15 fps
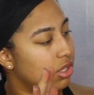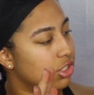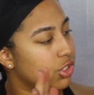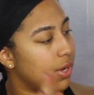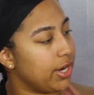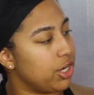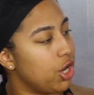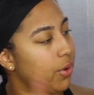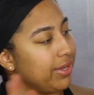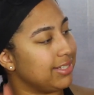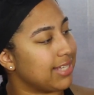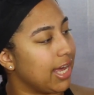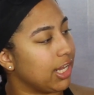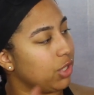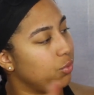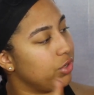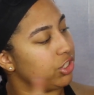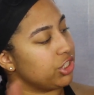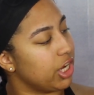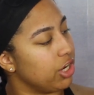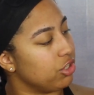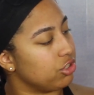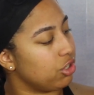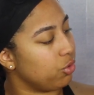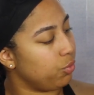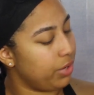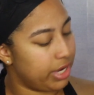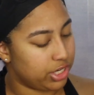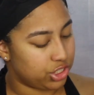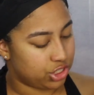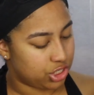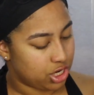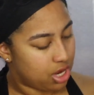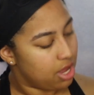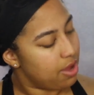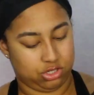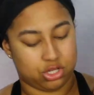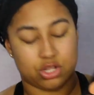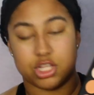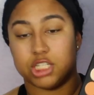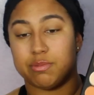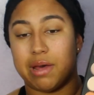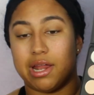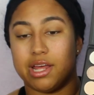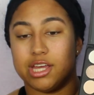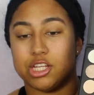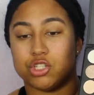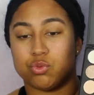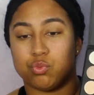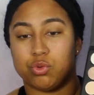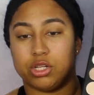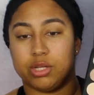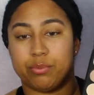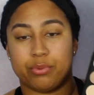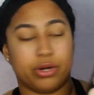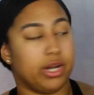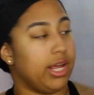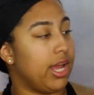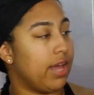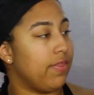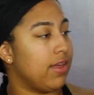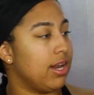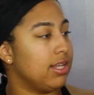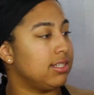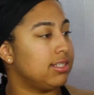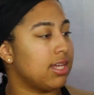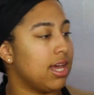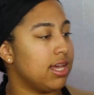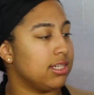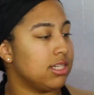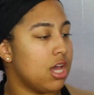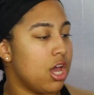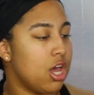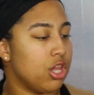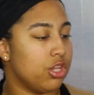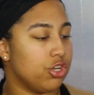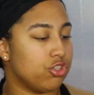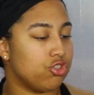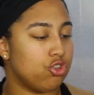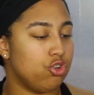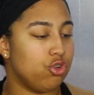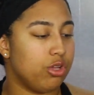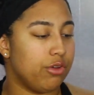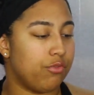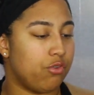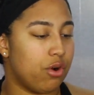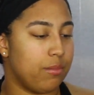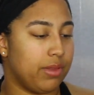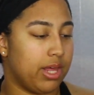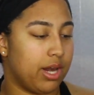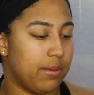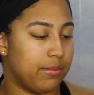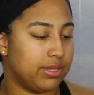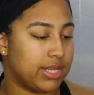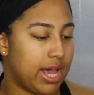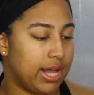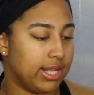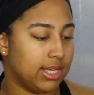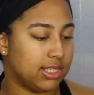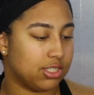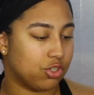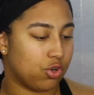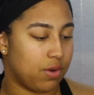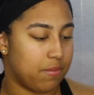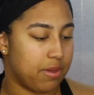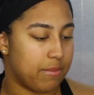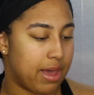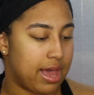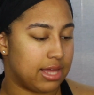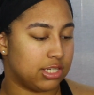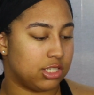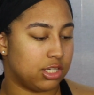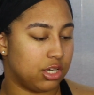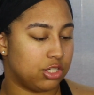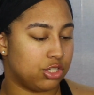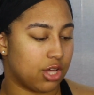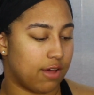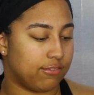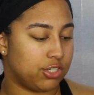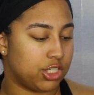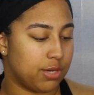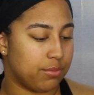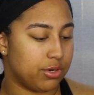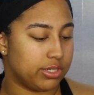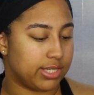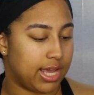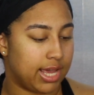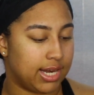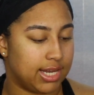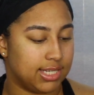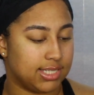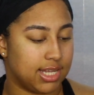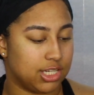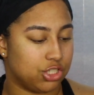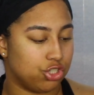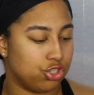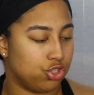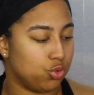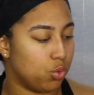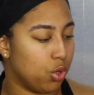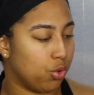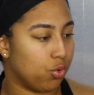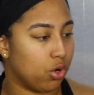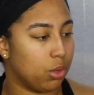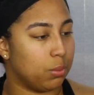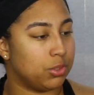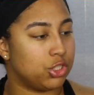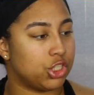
so I know exactly what shadows are which. So this palette is really pretty, and then it says there's newly formulated metallics, creamy mattes, soft shimmers, and intense duochrome